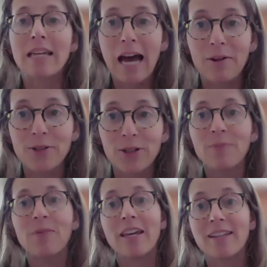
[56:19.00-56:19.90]

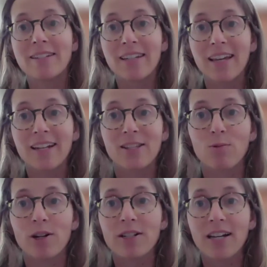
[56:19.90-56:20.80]
council is to getting this
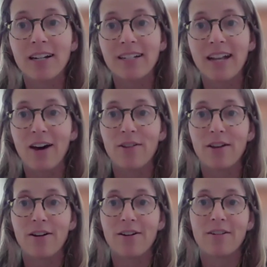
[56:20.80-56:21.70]
work done, and how
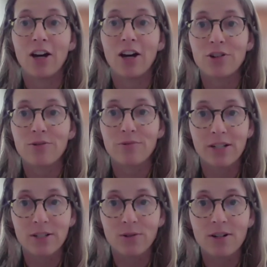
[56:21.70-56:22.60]
they are
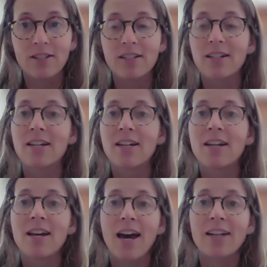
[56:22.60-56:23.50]
under-resourced,
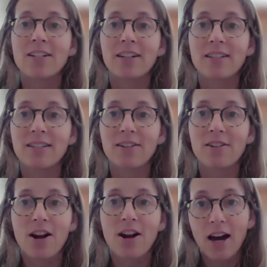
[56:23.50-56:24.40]
and to
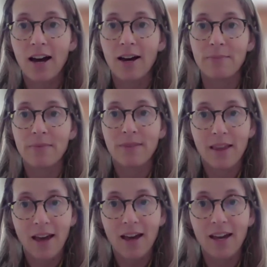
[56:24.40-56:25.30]
consider
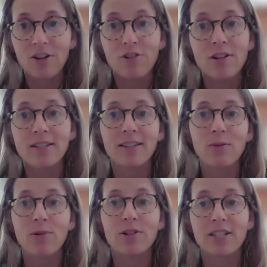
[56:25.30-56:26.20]
increasing the
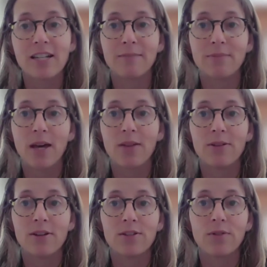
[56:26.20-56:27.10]
per diem that
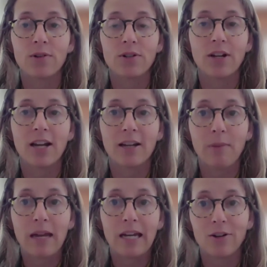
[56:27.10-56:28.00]
these folks are getting
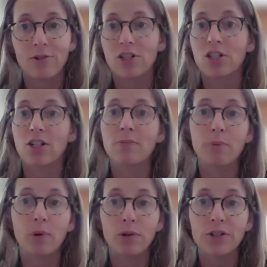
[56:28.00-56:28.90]
paid, or just
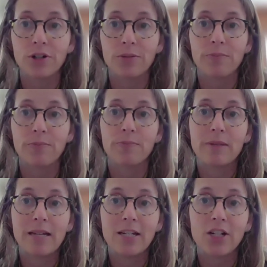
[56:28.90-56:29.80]
bolster
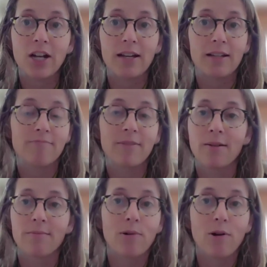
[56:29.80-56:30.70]
EJ
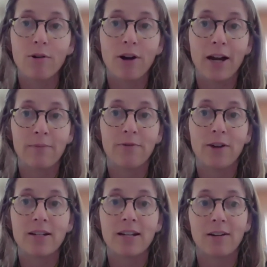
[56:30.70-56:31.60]
program
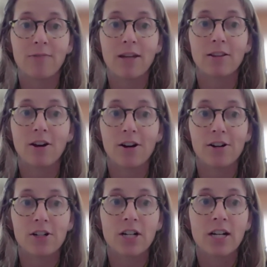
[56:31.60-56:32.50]
funding writ
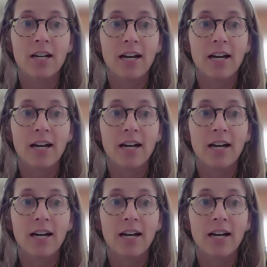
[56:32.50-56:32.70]
large.